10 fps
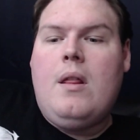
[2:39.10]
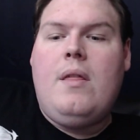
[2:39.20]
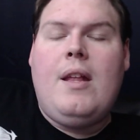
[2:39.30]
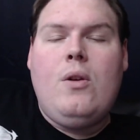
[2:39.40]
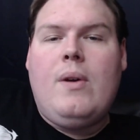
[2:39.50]

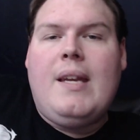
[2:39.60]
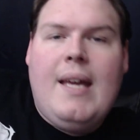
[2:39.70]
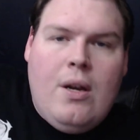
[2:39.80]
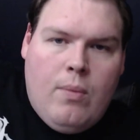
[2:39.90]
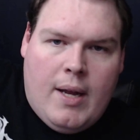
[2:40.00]
then you can
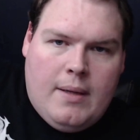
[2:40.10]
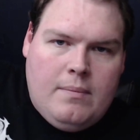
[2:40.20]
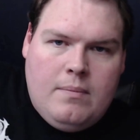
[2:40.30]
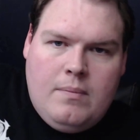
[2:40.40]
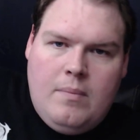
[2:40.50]

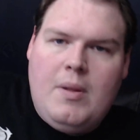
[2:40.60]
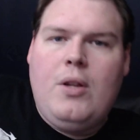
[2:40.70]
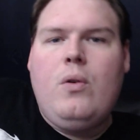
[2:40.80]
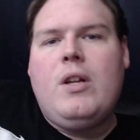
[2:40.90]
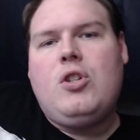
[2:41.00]
iterate.
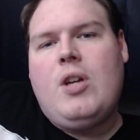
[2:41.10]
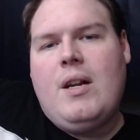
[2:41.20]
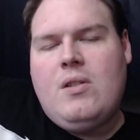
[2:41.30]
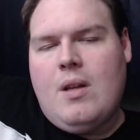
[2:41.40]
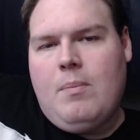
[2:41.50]
Then you can
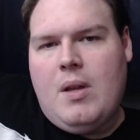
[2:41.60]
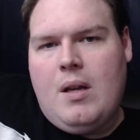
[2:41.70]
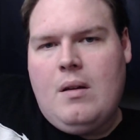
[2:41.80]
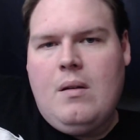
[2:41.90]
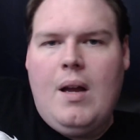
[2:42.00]
change
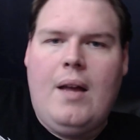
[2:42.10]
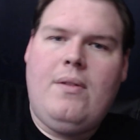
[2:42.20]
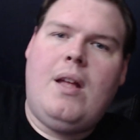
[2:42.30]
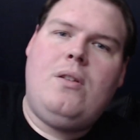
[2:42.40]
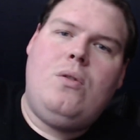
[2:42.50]
something
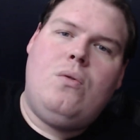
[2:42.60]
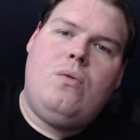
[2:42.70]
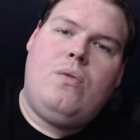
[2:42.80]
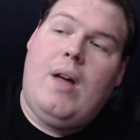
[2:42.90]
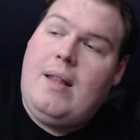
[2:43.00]
and then
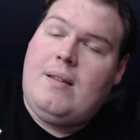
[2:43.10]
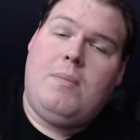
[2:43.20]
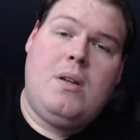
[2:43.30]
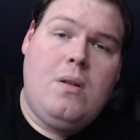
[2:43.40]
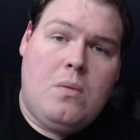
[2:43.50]
you've got
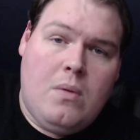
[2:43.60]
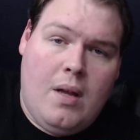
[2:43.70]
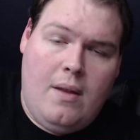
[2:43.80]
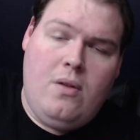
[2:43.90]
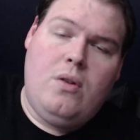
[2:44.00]
something new.
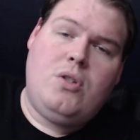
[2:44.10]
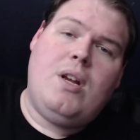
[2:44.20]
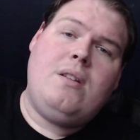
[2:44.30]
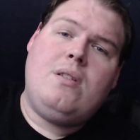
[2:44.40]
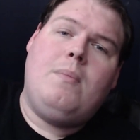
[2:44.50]
And you can
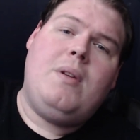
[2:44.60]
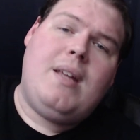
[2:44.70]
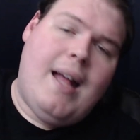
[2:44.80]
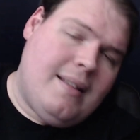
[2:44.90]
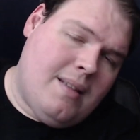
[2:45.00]
change
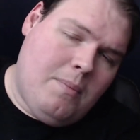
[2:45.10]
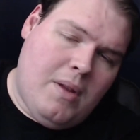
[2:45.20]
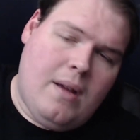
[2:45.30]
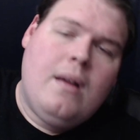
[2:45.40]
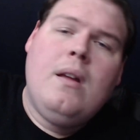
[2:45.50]
something and add
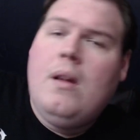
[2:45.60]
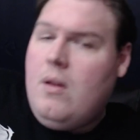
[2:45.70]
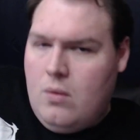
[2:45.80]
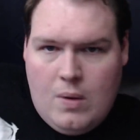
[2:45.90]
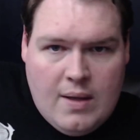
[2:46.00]
something,
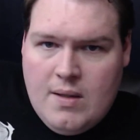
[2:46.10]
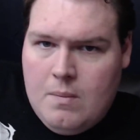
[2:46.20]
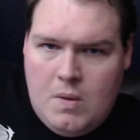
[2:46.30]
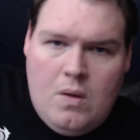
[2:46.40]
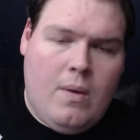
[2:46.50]
you've got
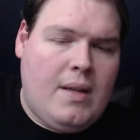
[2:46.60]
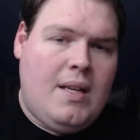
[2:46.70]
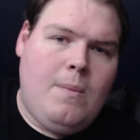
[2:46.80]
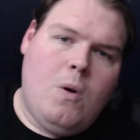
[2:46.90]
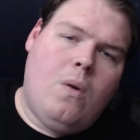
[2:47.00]
something new and
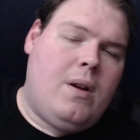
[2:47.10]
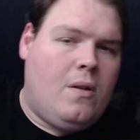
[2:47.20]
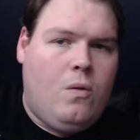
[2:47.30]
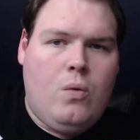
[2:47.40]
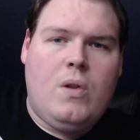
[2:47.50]
keep
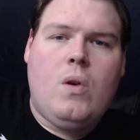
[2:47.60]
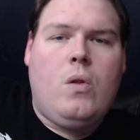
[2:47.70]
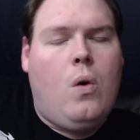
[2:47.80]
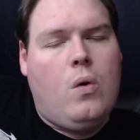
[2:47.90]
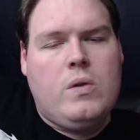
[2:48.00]
going through the,
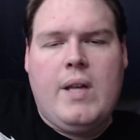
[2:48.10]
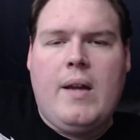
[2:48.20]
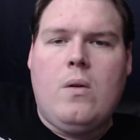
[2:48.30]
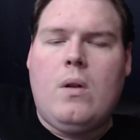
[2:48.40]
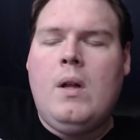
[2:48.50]
the whole
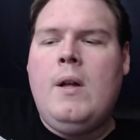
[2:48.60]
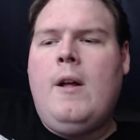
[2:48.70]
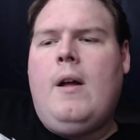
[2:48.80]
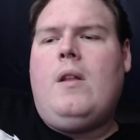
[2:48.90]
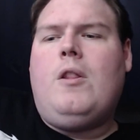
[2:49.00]
cycle.
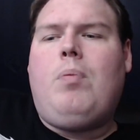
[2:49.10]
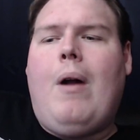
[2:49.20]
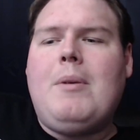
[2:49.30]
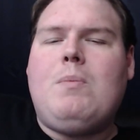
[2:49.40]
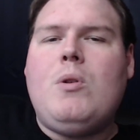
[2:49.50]
The
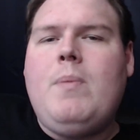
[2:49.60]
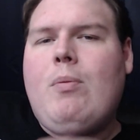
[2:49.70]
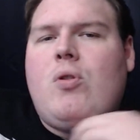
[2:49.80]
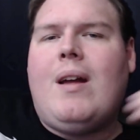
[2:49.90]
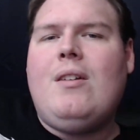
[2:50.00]
problem is most
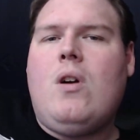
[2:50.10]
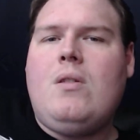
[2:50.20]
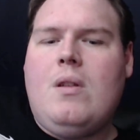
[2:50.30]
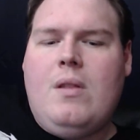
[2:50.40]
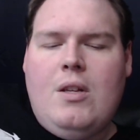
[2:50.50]
people trying to
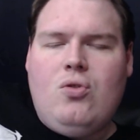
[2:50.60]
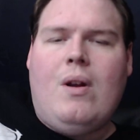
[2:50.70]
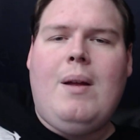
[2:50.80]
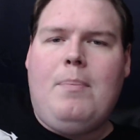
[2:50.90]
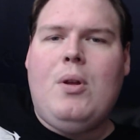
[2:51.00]
start, they
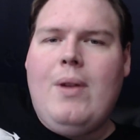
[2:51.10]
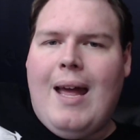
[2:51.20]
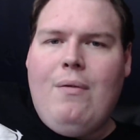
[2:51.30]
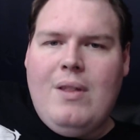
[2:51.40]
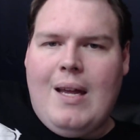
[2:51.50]
try to build
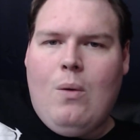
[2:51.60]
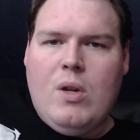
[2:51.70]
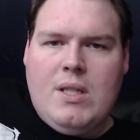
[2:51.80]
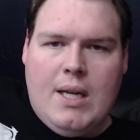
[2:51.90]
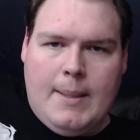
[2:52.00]
everything at
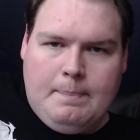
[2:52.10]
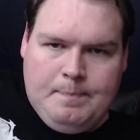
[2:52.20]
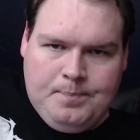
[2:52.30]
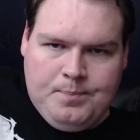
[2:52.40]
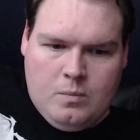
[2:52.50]
one time